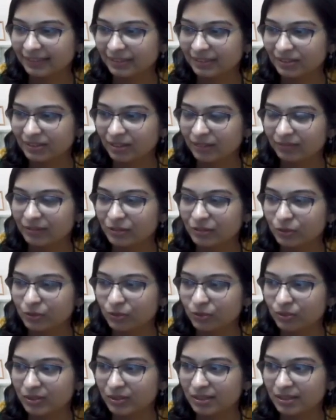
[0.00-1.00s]
I will
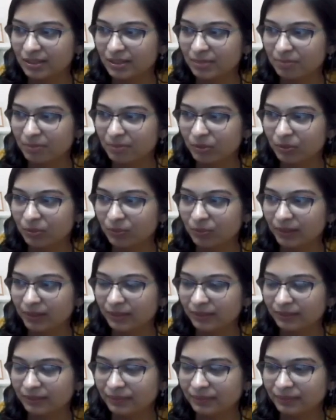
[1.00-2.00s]
choose this blue one.
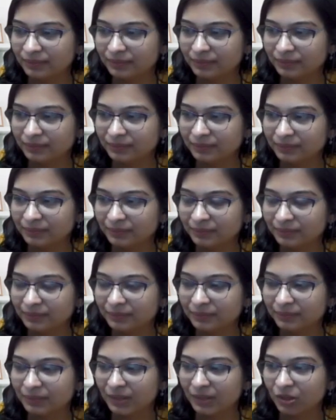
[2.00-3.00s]

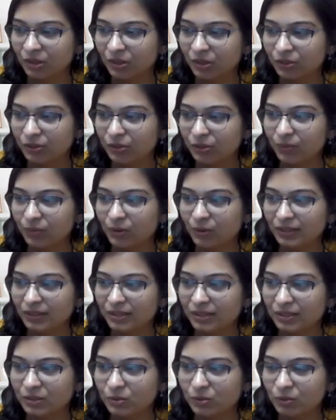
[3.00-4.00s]
Or do you want the
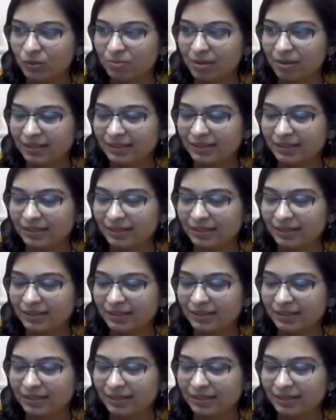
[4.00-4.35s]
school bus?